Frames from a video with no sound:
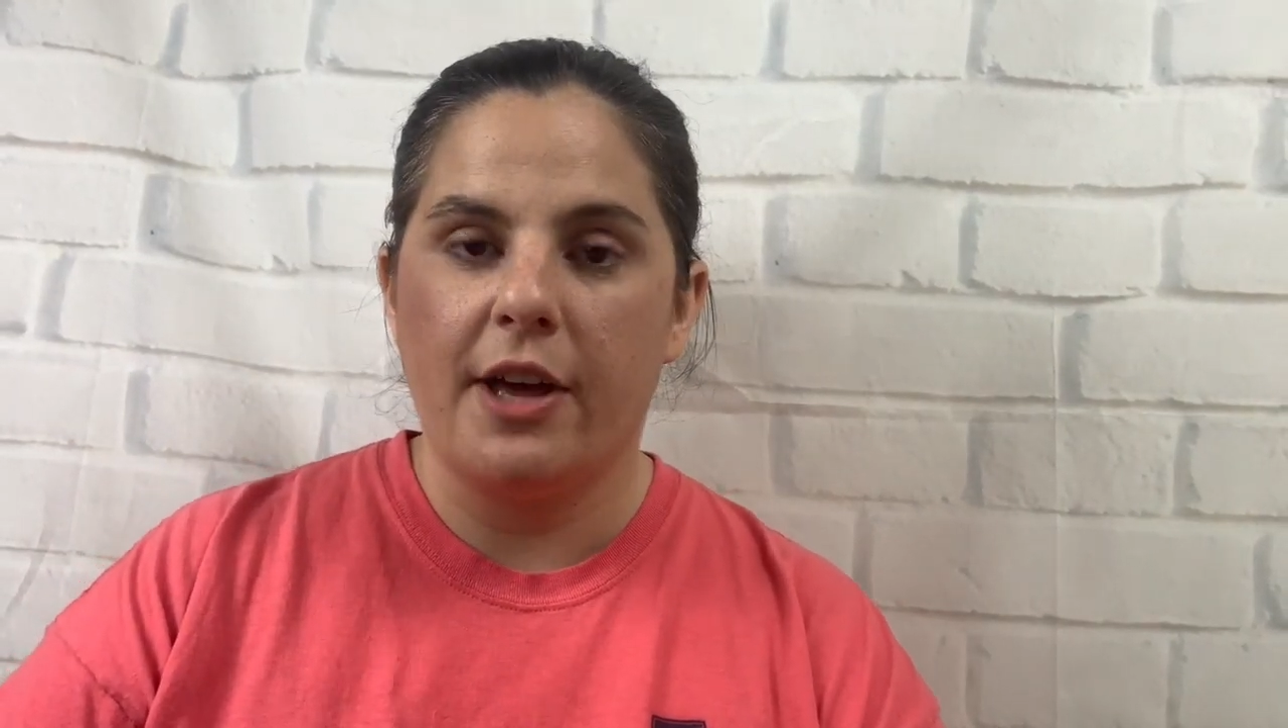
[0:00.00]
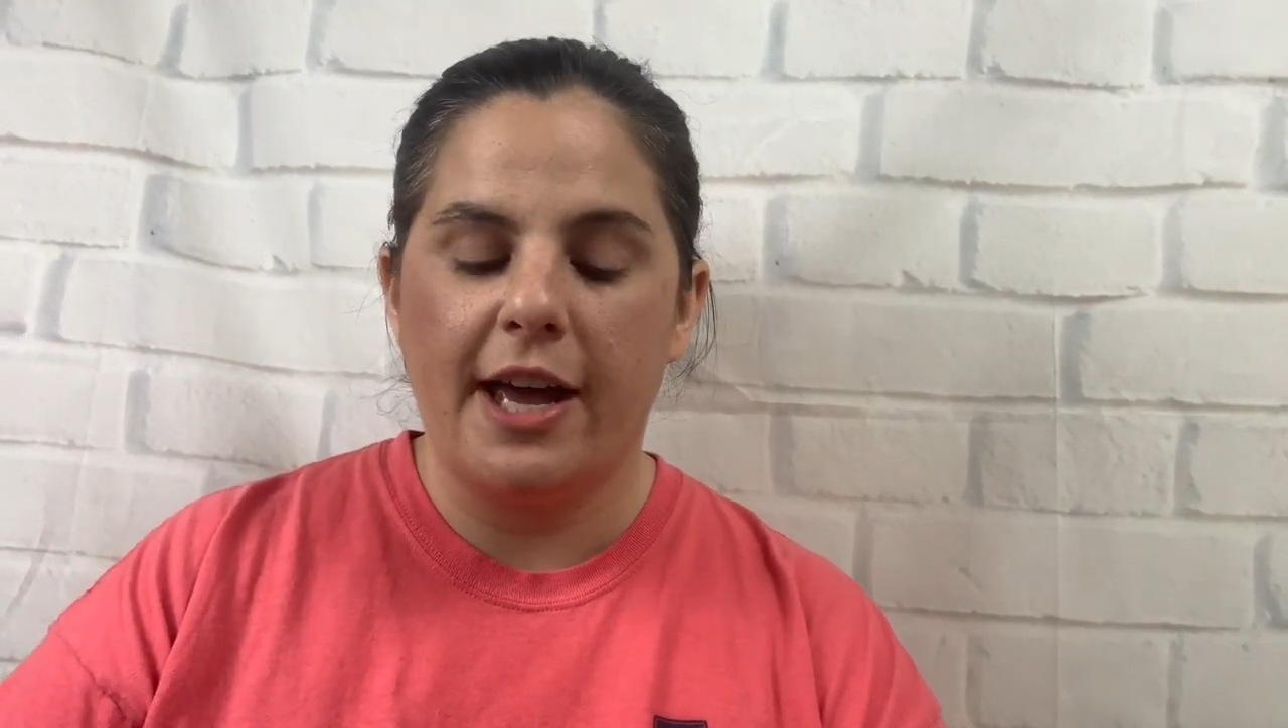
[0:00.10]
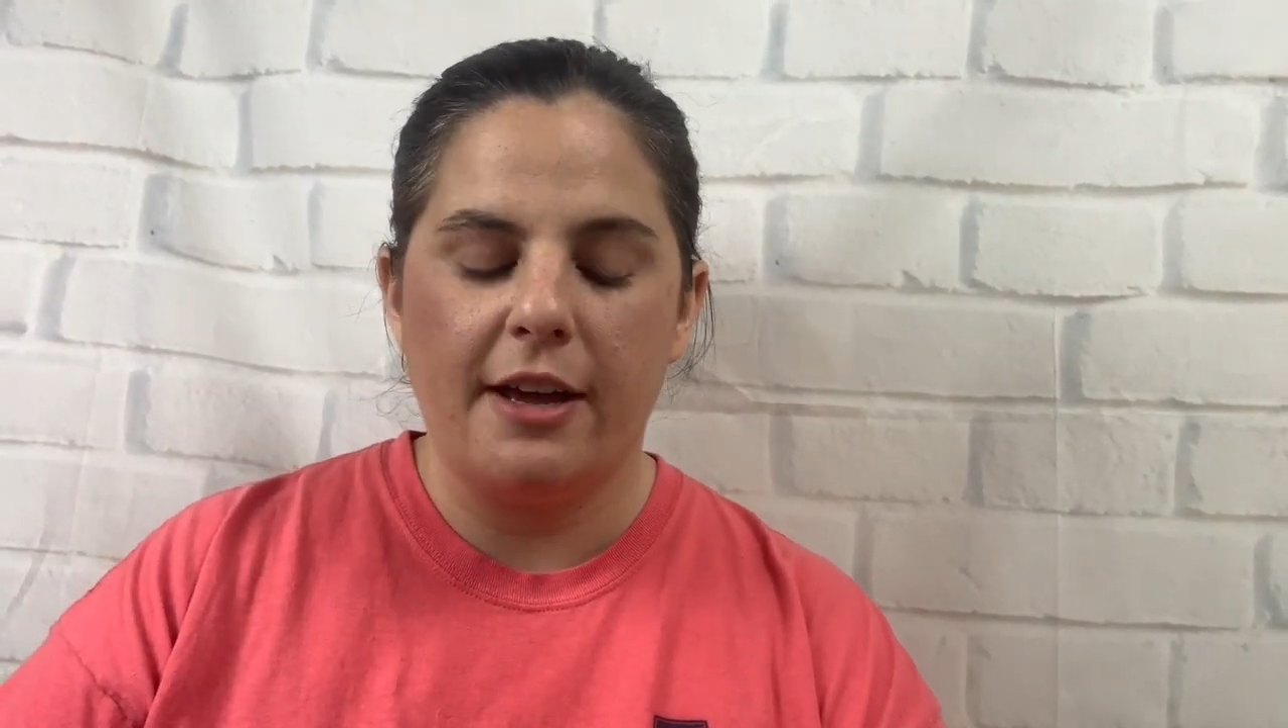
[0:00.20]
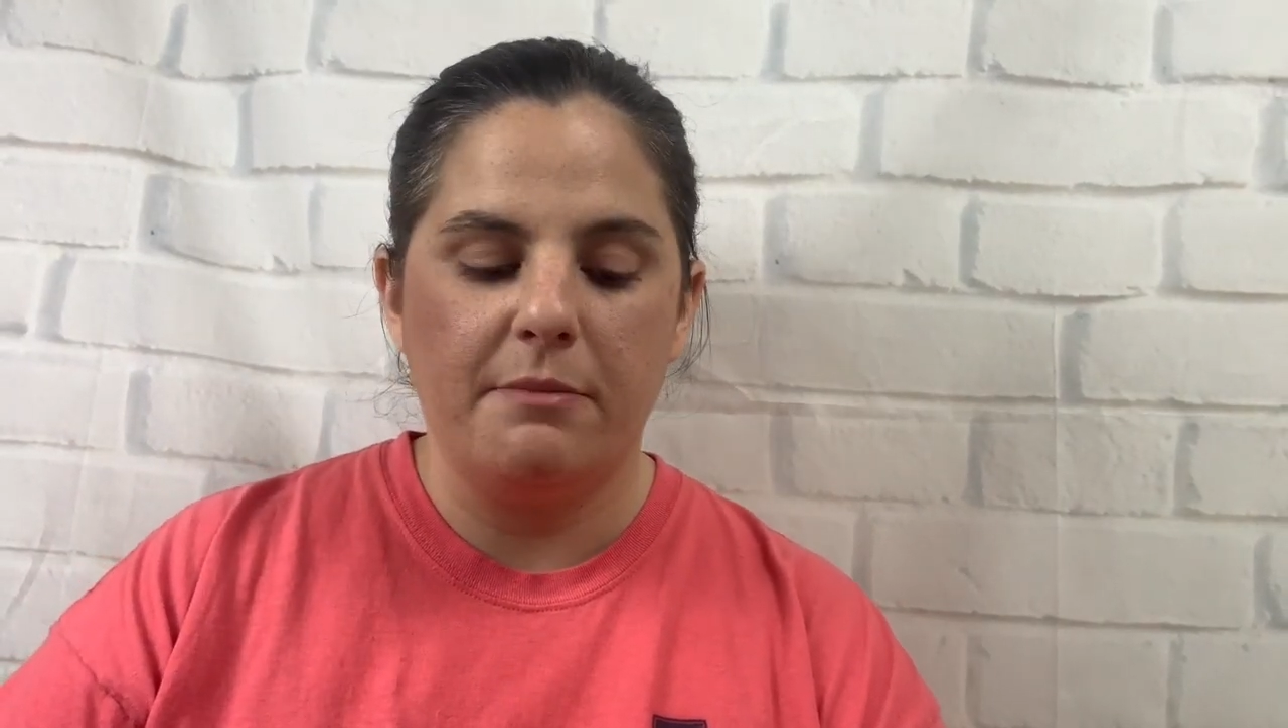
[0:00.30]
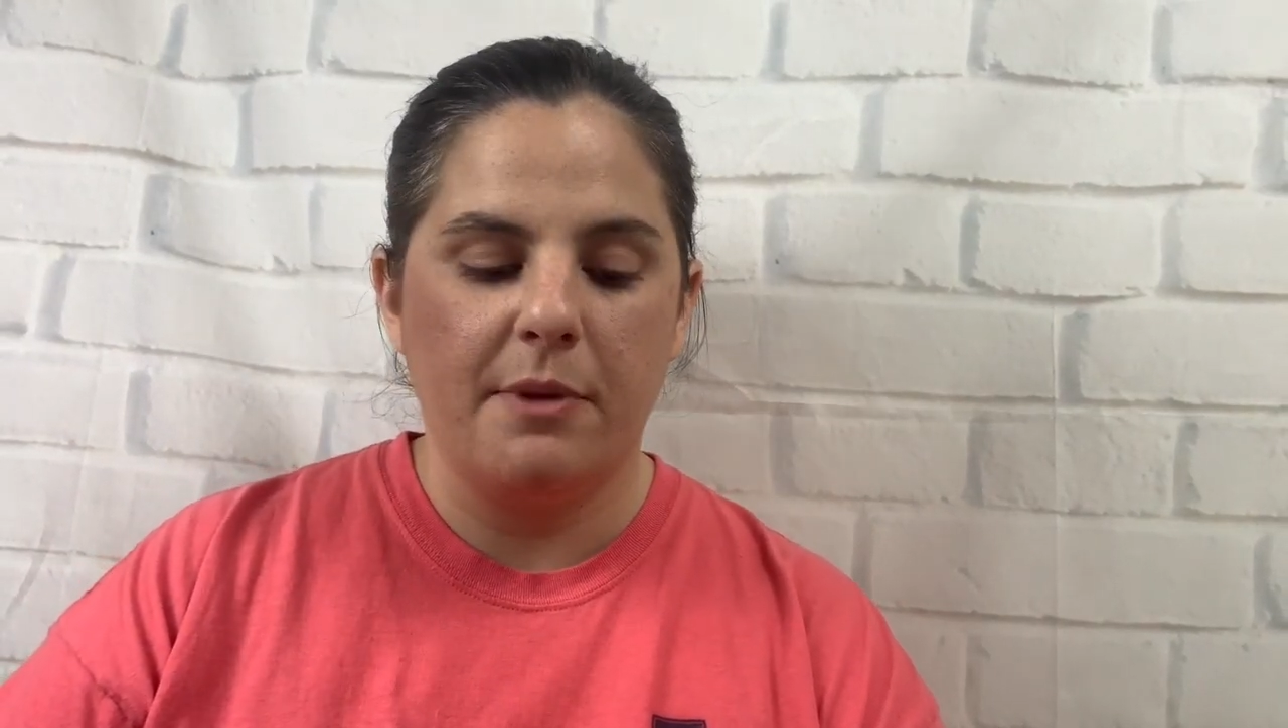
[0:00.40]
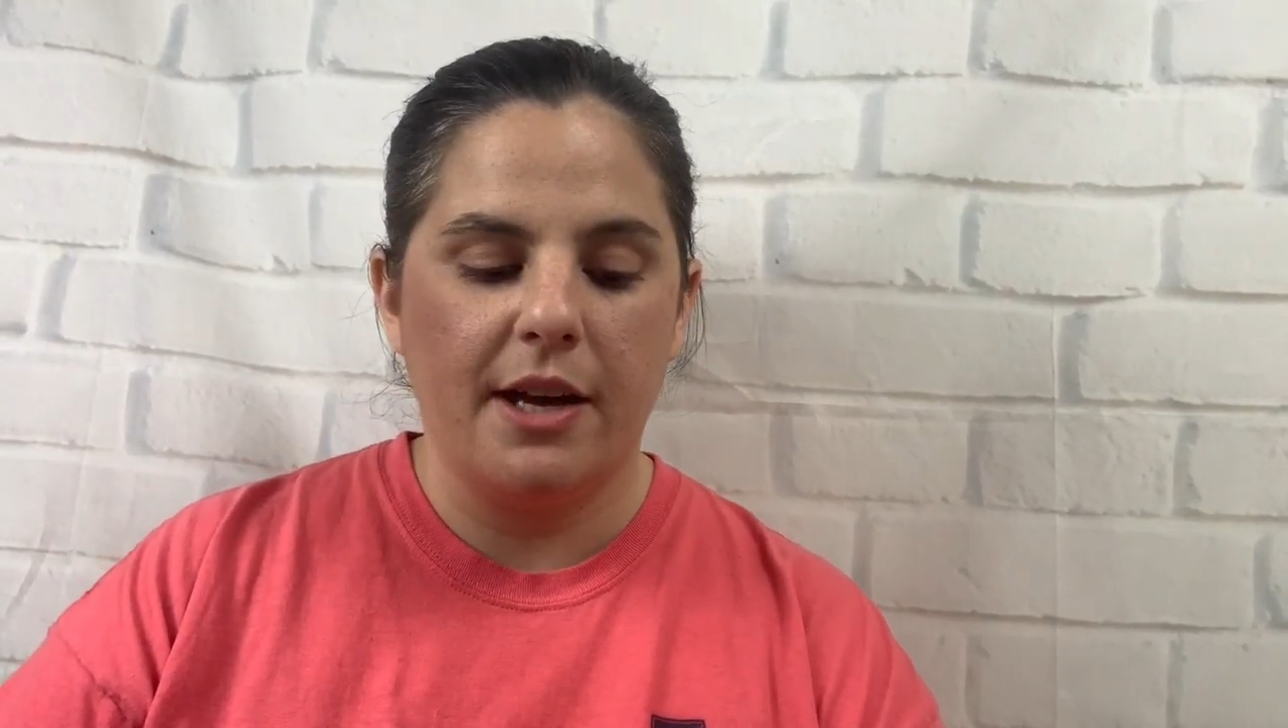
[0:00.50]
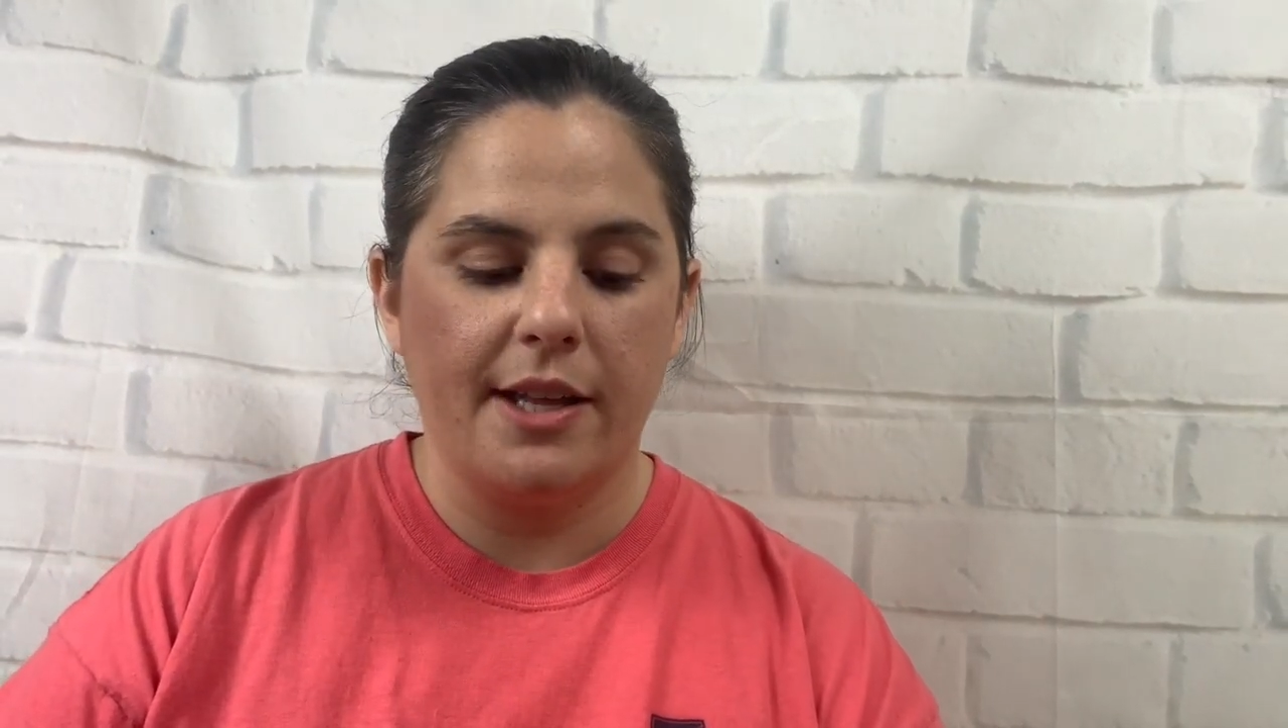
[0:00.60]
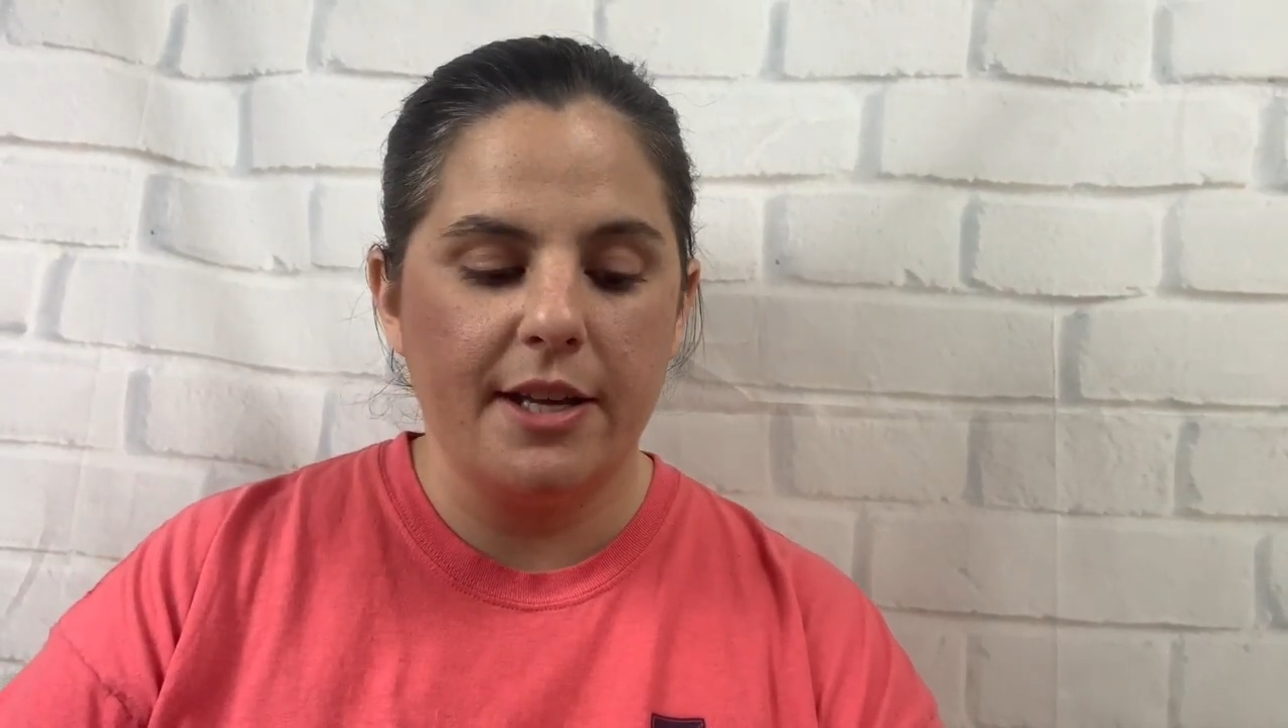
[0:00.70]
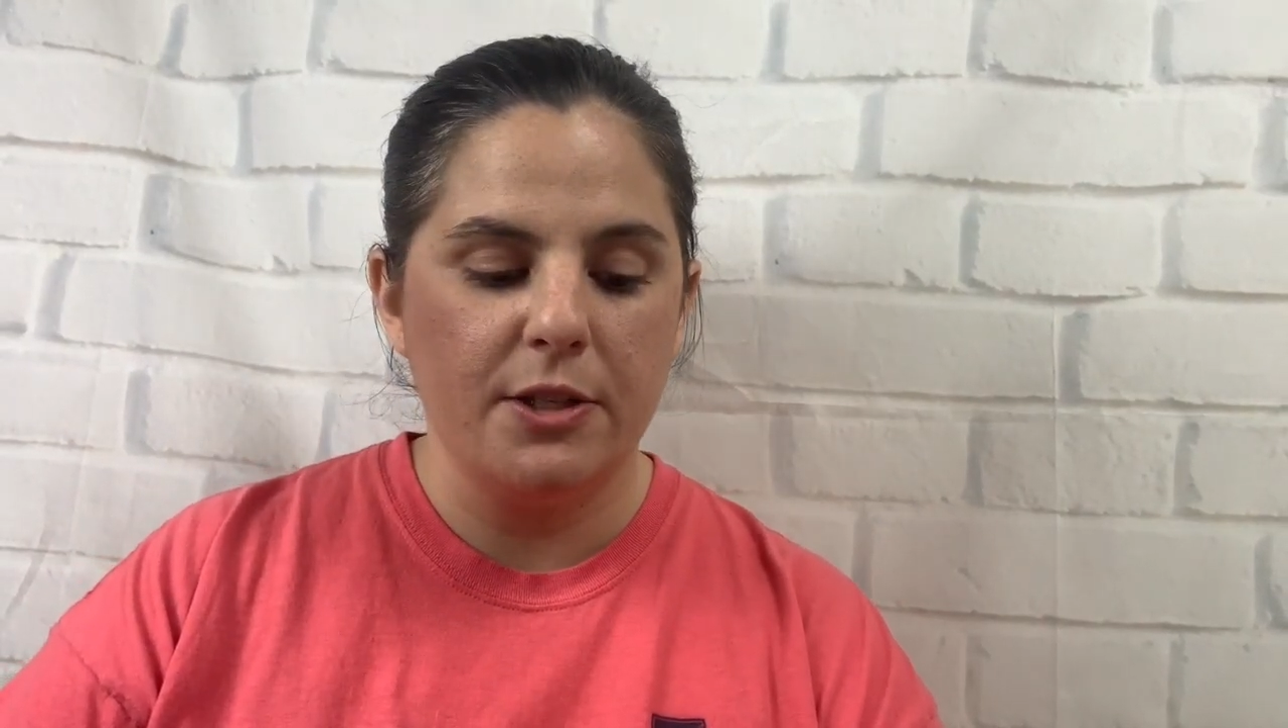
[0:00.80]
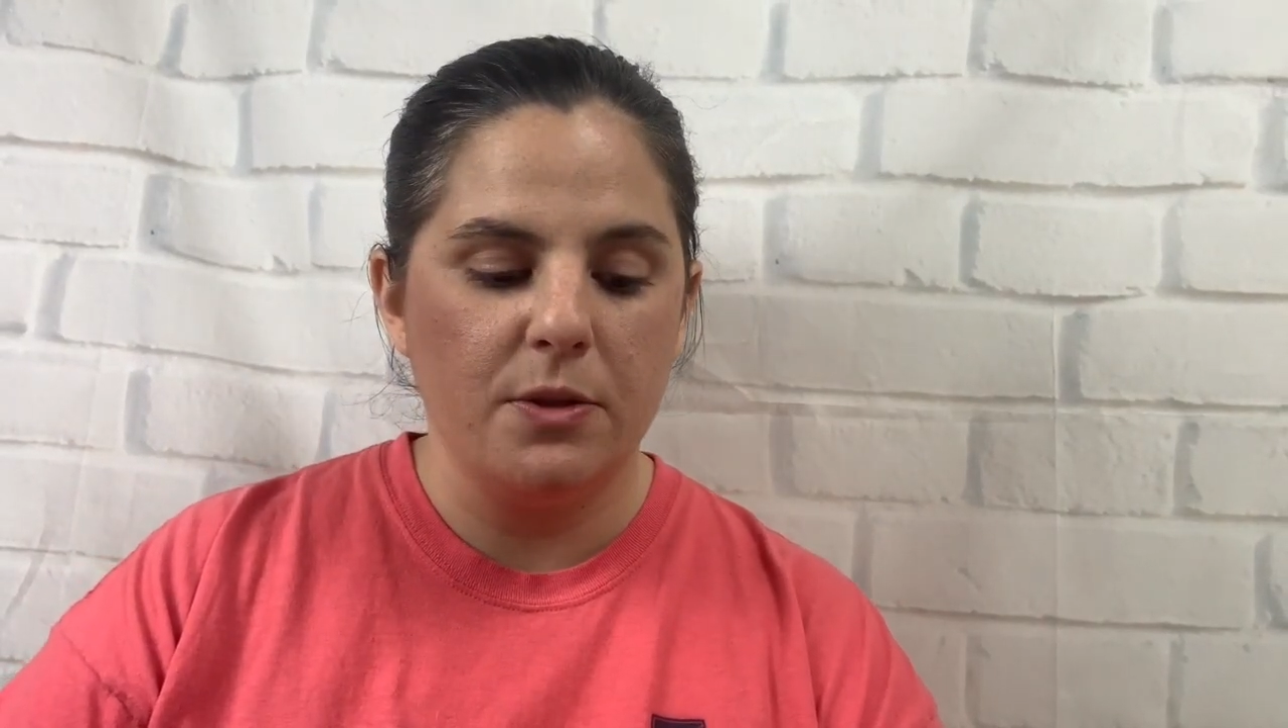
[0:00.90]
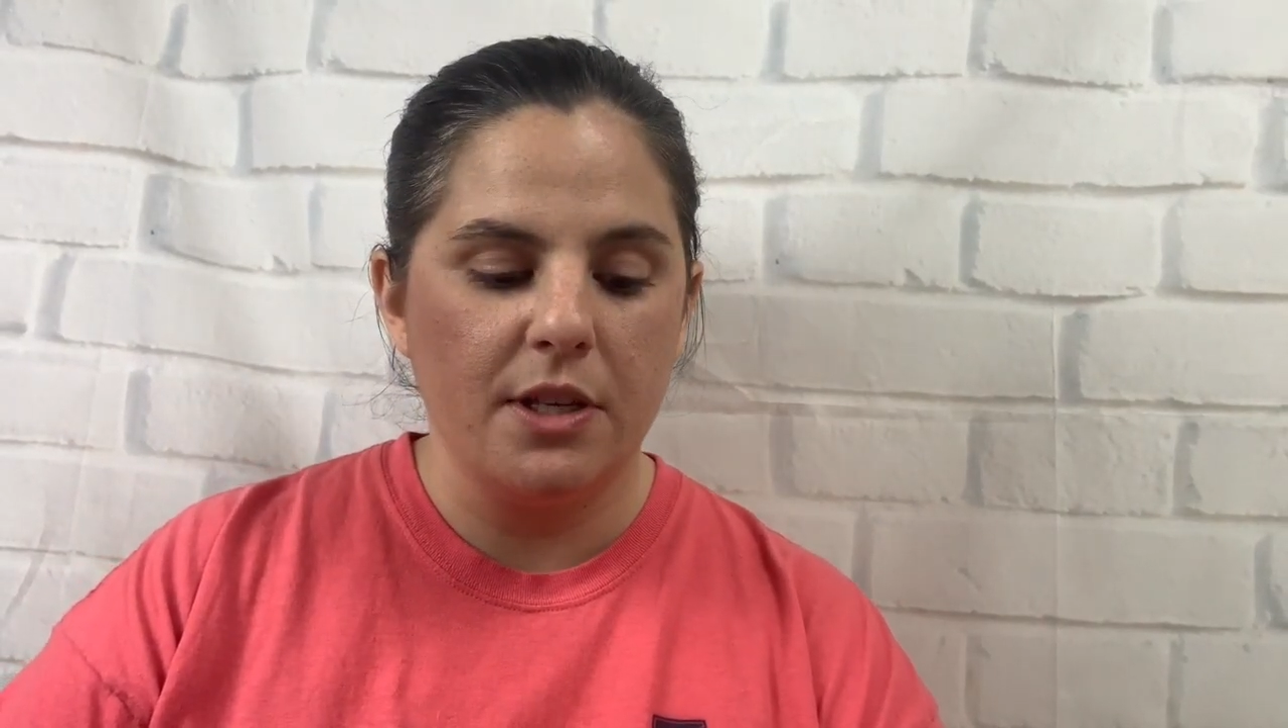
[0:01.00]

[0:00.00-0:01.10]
I had my last 2